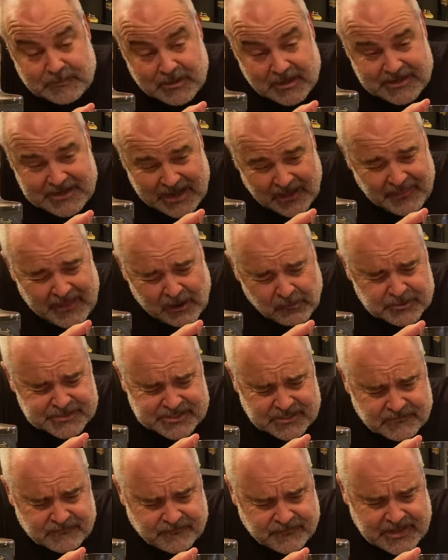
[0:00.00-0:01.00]
Now that was
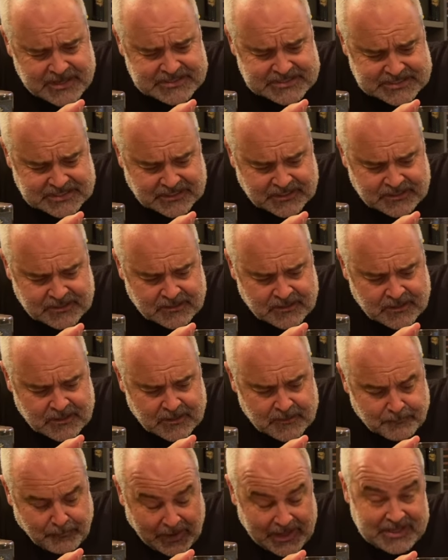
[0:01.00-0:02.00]
invented
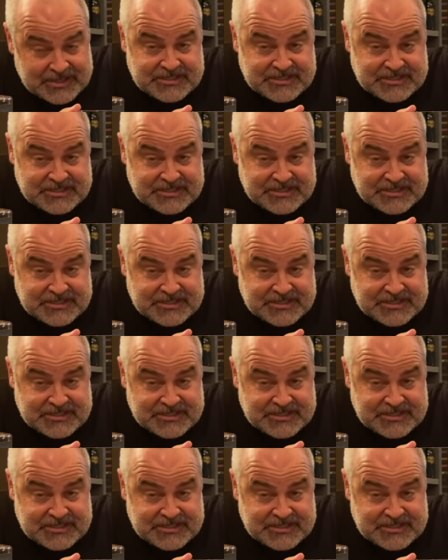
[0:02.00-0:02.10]
by a